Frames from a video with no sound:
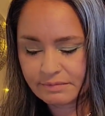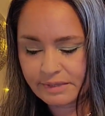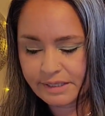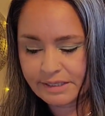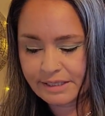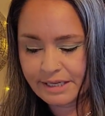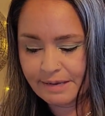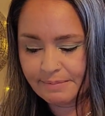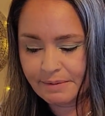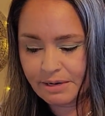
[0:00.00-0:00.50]

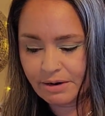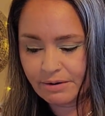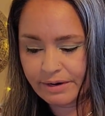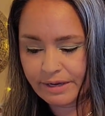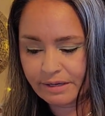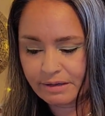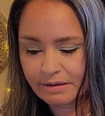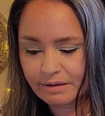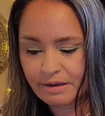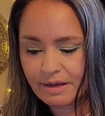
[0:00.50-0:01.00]
Let's keep
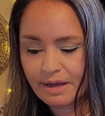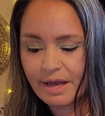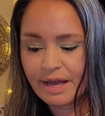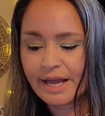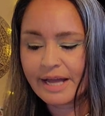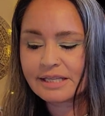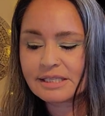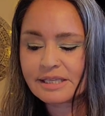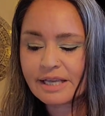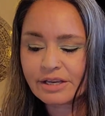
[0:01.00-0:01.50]
going.
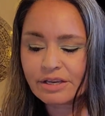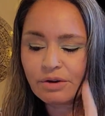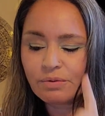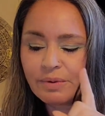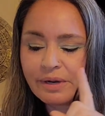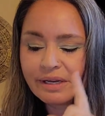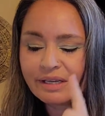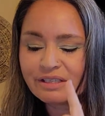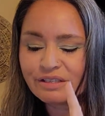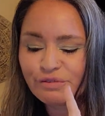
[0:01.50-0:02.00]
It's like you're
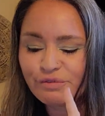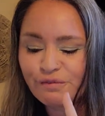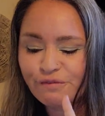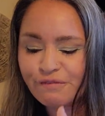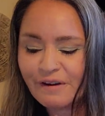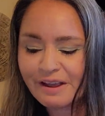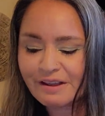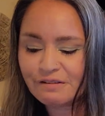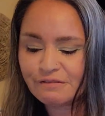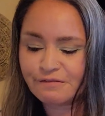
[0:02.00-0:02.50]
willing to
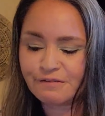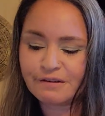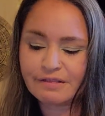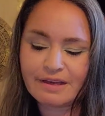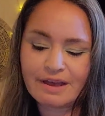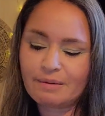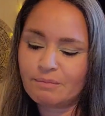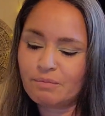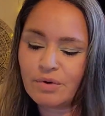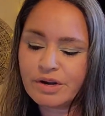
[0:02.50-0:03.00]
fight for
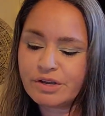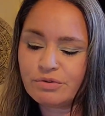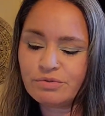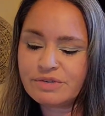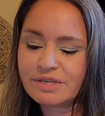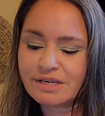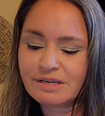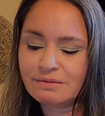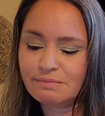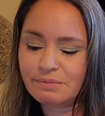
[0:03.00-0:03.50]
them where you
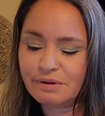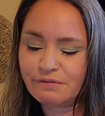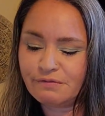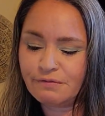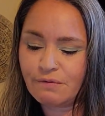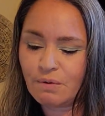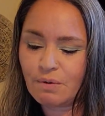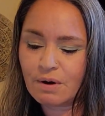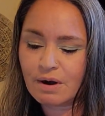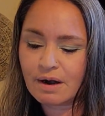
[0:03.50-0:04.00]
didn't
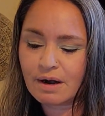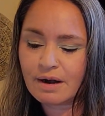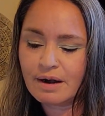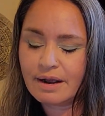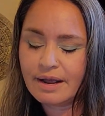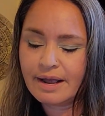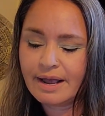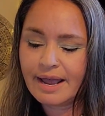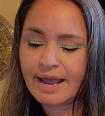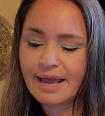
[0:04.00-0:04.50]
before.
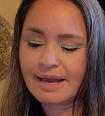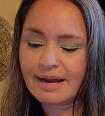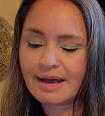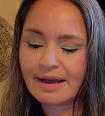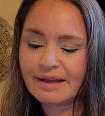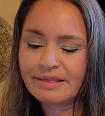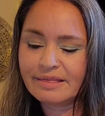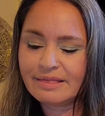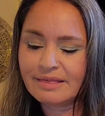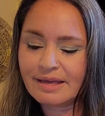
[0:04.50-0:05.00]
And
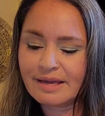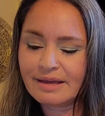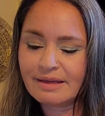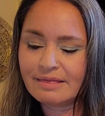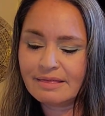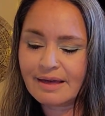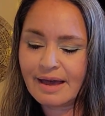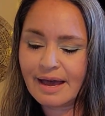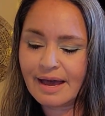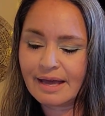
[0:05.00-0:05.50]
I
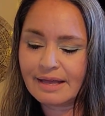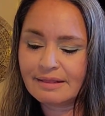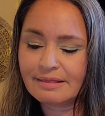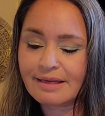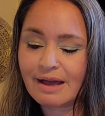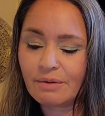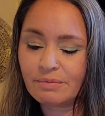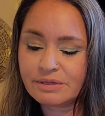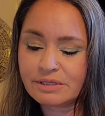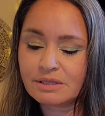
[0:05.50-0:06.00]
think that
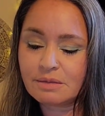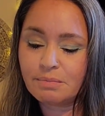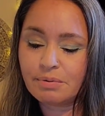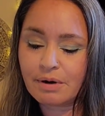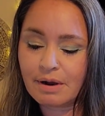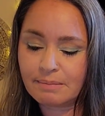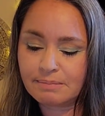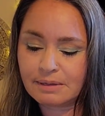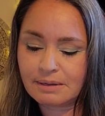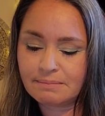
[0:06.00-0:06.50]
that was the
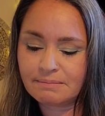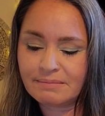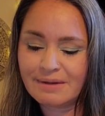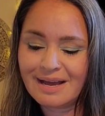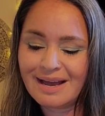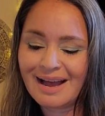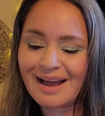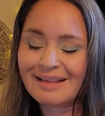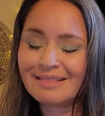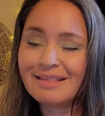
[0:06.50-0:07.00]
problem.
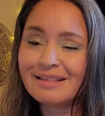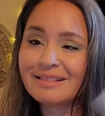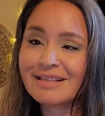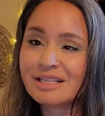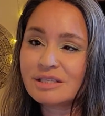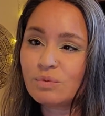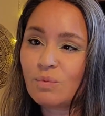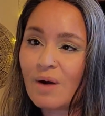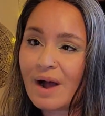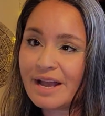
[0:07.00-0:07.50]
I think
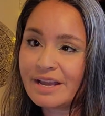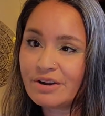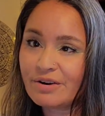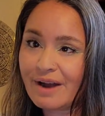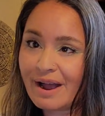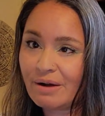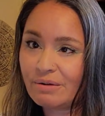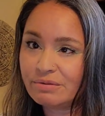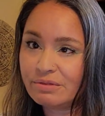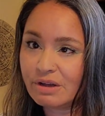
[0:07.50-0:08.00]
that's why
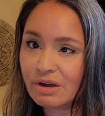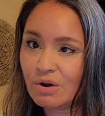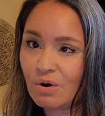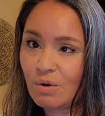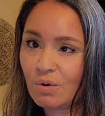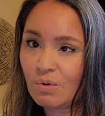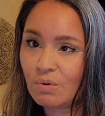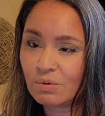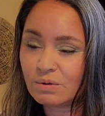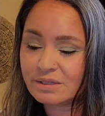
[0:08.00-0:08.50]
you're out in the
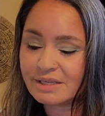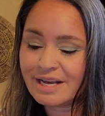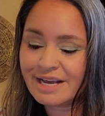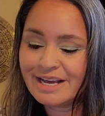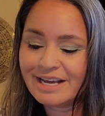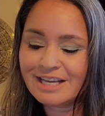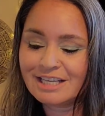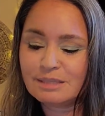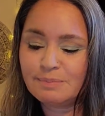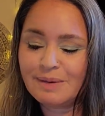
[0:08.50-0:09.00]
cold
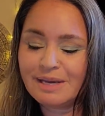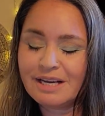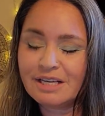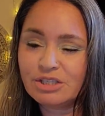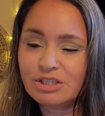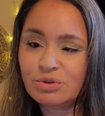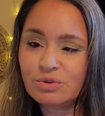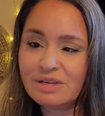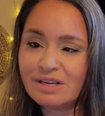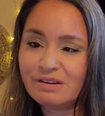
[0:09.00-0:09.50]
is
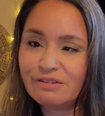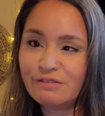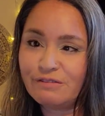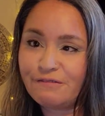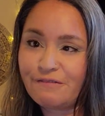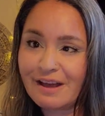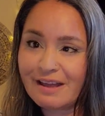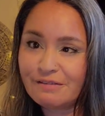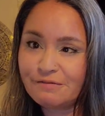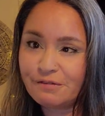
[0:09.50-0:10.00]
because you didn't
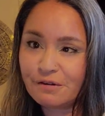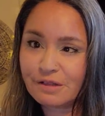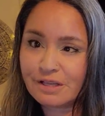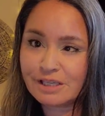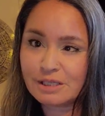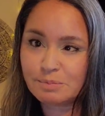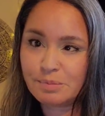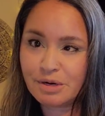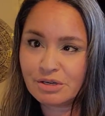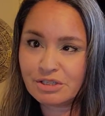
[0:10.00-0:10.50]
fight for
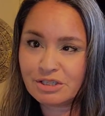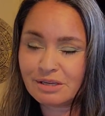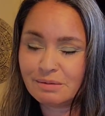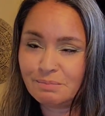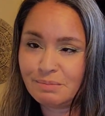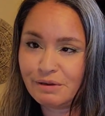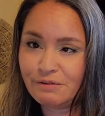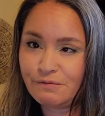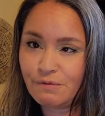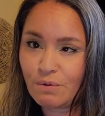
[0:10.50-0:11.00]
this
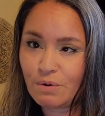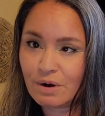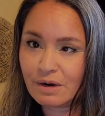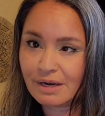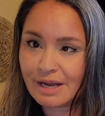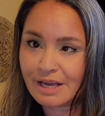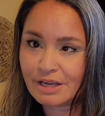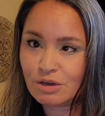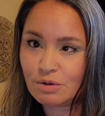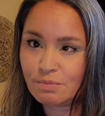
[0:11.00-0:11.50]
person
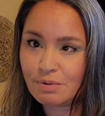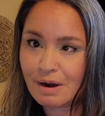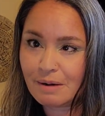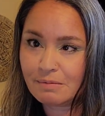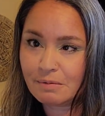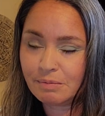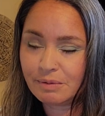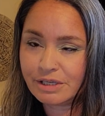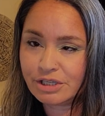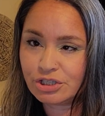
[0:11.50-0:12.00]
before like you
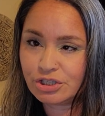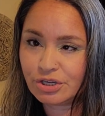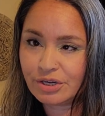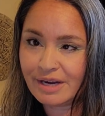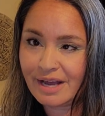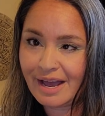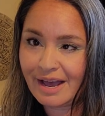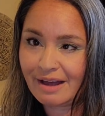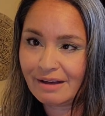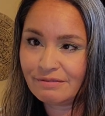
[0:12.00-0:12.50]
probably
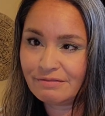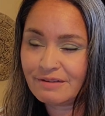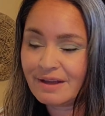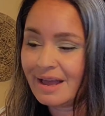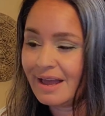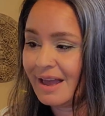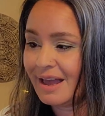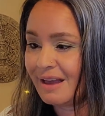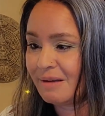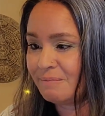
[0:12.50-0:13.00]
should have.
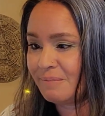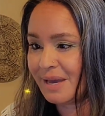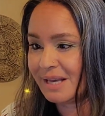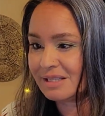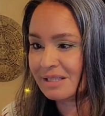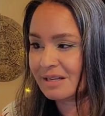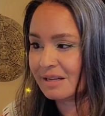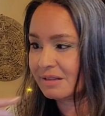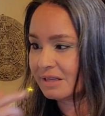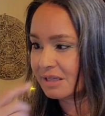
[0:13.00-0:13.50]
And
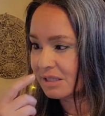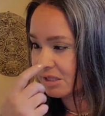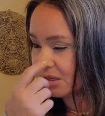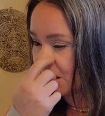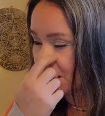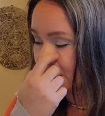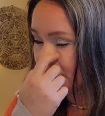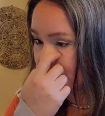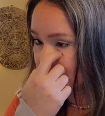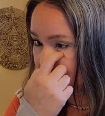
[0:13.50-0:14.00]
based on the
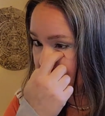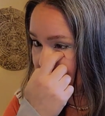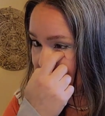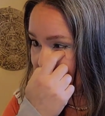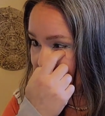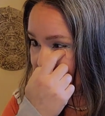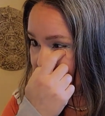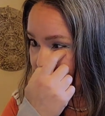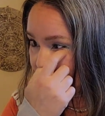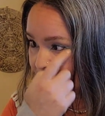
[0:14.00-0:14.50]
song,
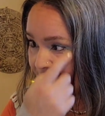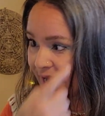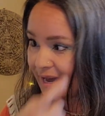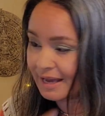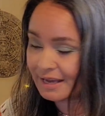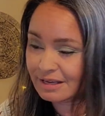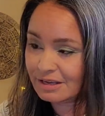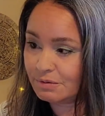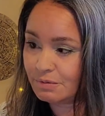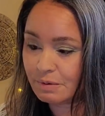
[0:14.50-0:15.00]
whatever you
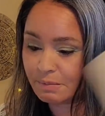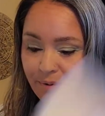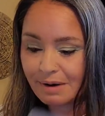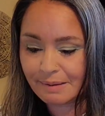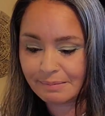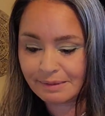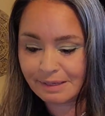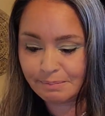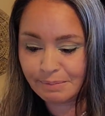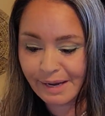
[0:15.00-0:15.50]
like, you were
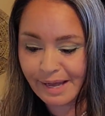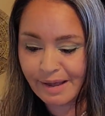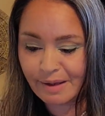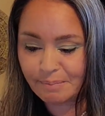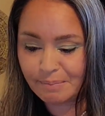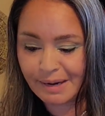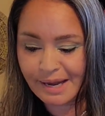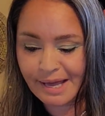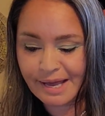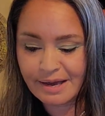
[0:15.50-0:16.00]
probably
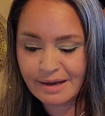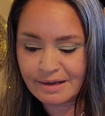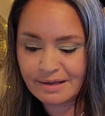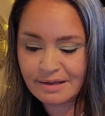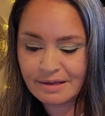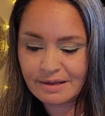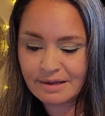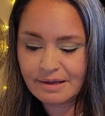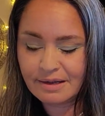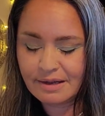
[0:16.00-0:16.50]
playa playa,
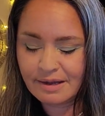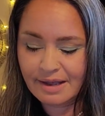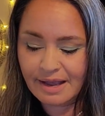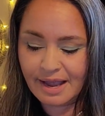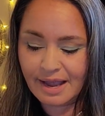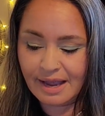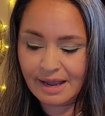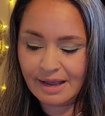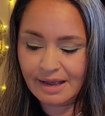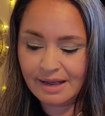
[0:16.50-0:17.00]

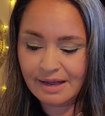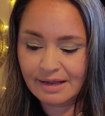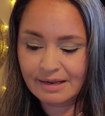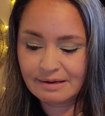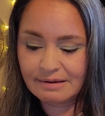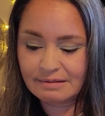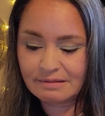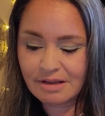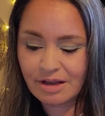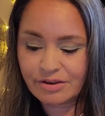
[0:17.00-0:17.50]

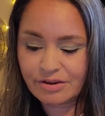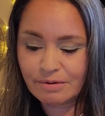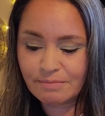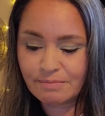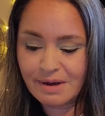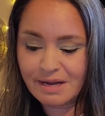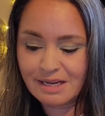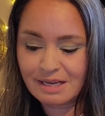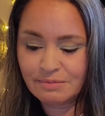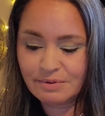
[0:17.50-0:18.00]
and thought your
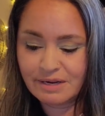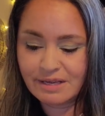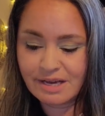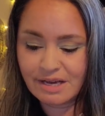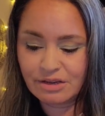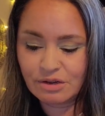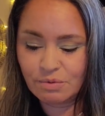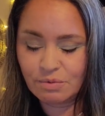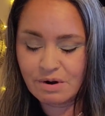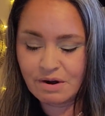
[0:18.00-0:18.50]
money would
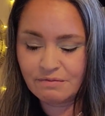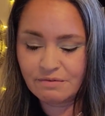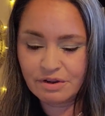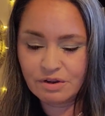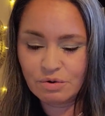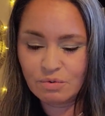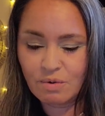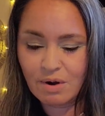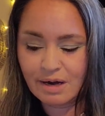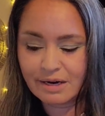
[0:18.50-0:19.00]
get you wherever
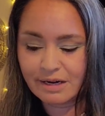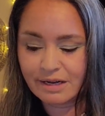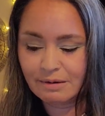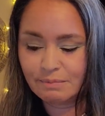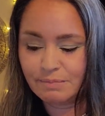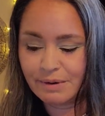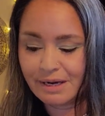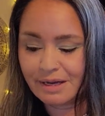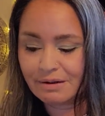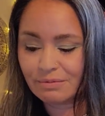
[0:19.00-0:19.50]
you
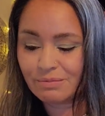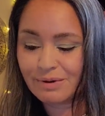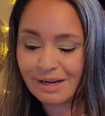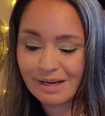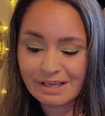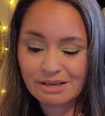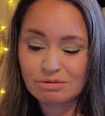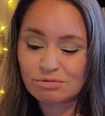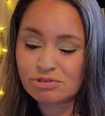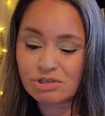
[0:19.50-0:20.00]
wanted, but
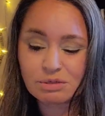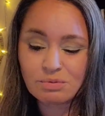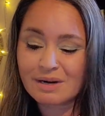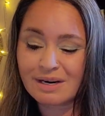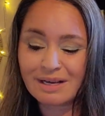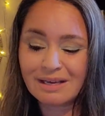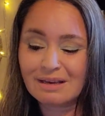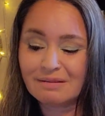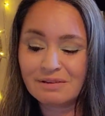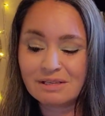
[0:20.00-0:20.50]
really you just
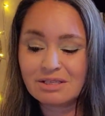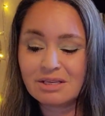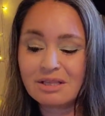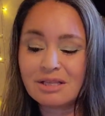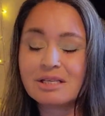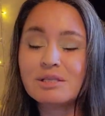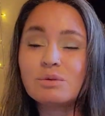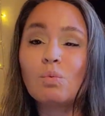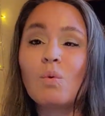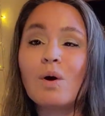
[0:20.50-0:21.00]
want to give it to
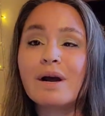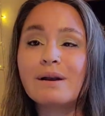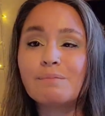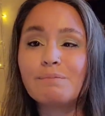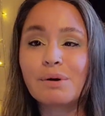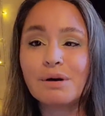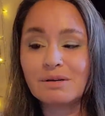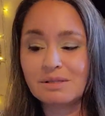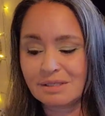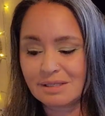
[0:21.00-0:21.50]
this
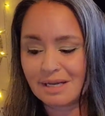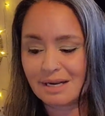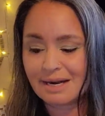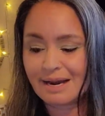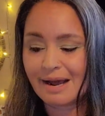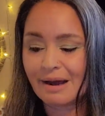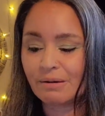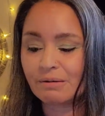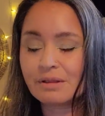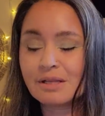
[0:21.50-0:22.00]
one person
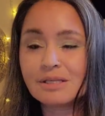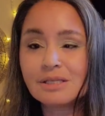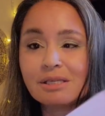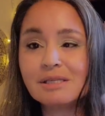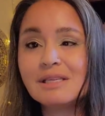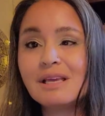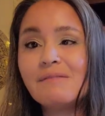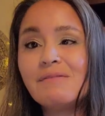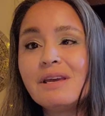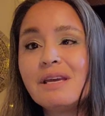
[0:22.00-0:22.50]
now. This
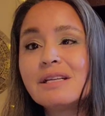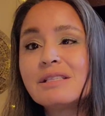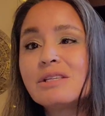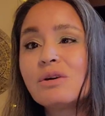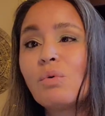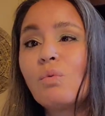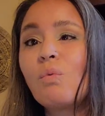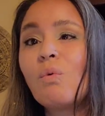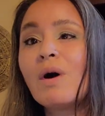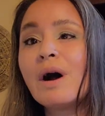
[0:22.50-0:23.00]
is giving it
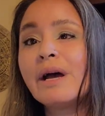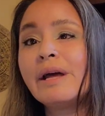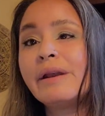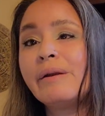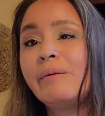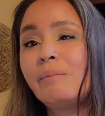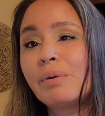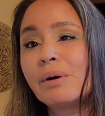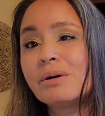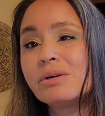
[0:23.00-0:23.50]
to
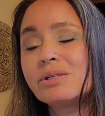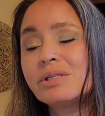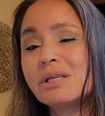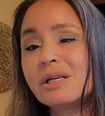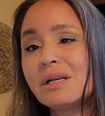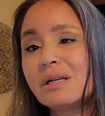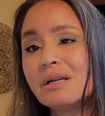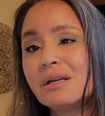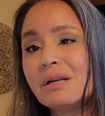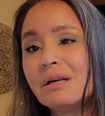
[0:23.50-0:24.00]
one
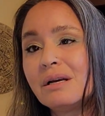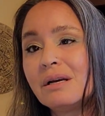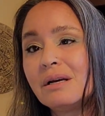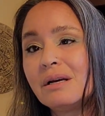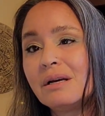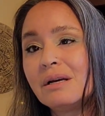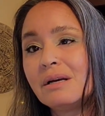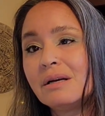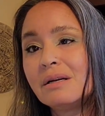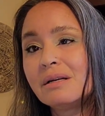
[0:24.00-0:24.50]
person.
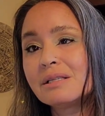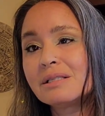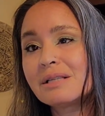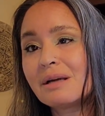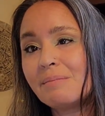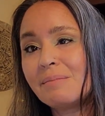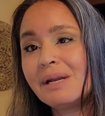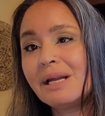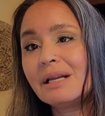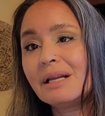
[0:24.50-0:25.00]

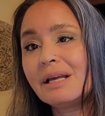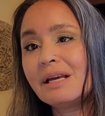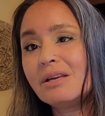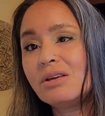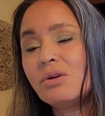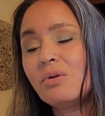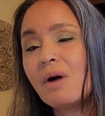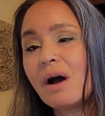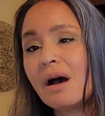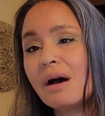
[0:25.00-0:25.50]
Somebody
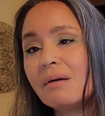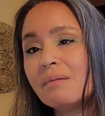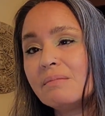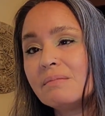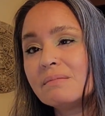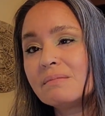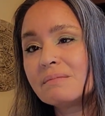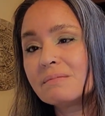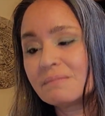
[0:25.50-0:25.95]
lit you up.